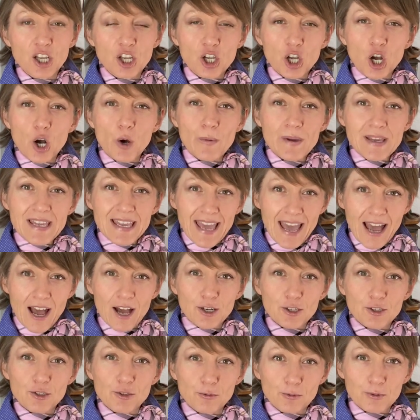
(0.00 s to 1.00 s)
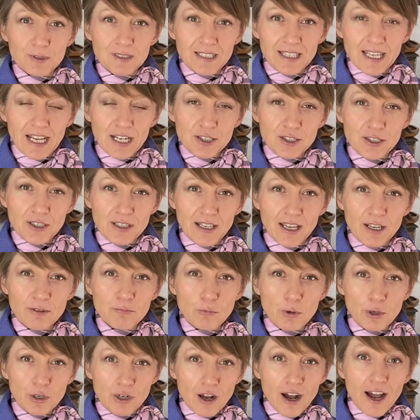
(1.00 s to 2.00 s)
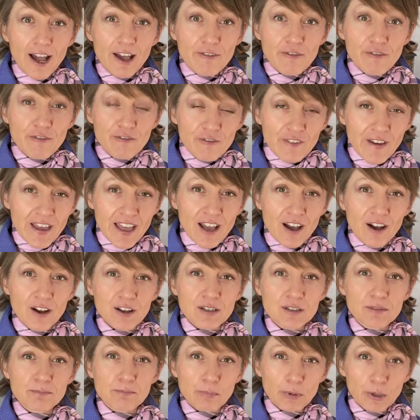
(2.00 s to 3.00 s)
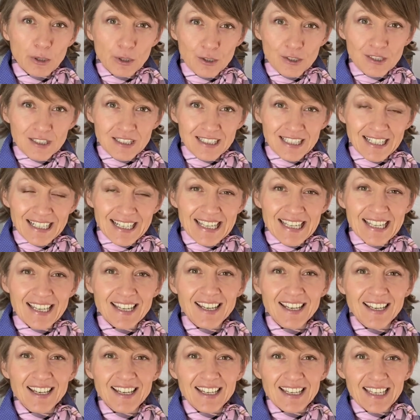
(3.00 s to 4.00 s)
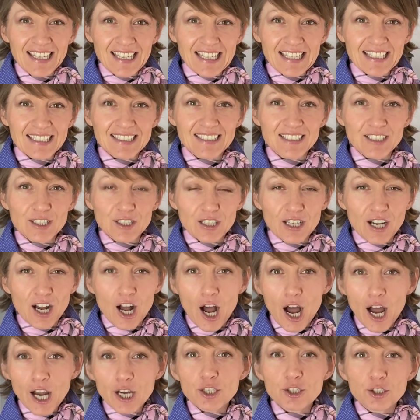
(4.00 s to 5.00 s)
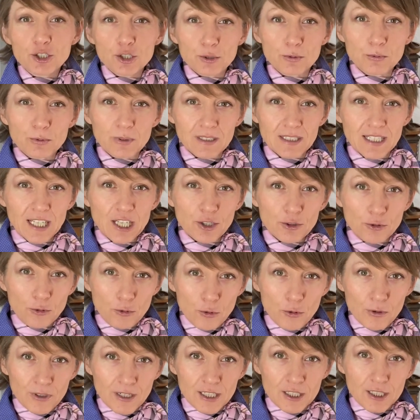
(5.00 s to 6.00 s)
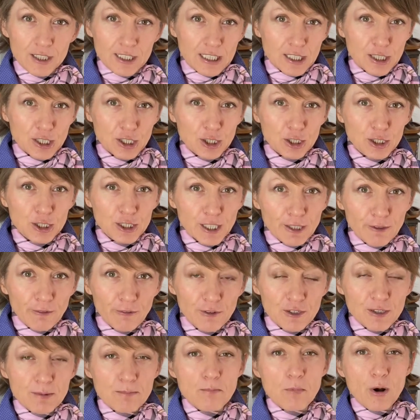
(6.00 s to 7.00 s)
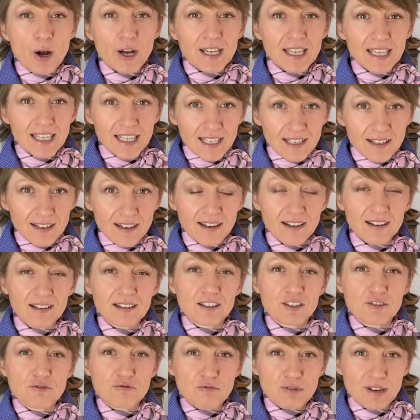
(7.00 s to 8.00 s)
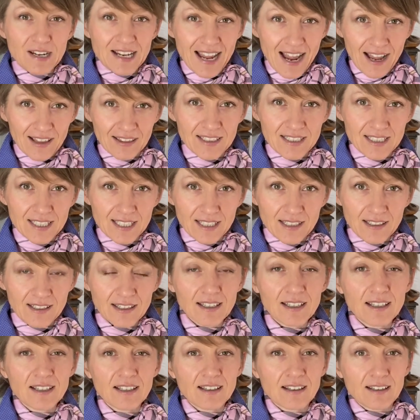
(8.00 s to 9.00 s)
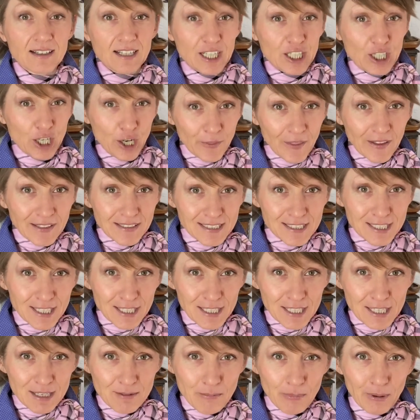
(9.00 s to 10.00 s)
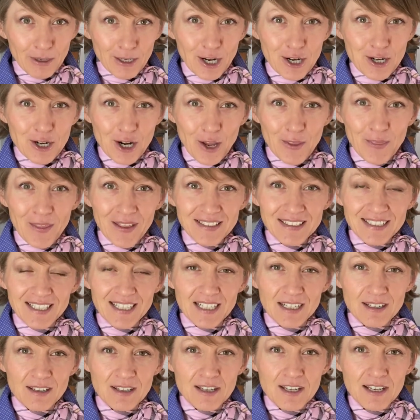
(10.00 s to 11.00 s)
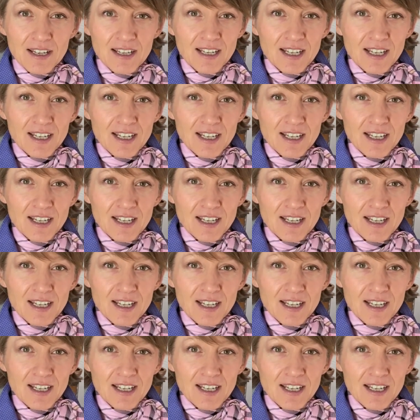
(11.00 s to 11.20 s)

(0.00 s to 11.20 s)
going outdoor sketching. And what I have found personally is I do it in order to shift my inner reality. I know that's deep, and I know that's going to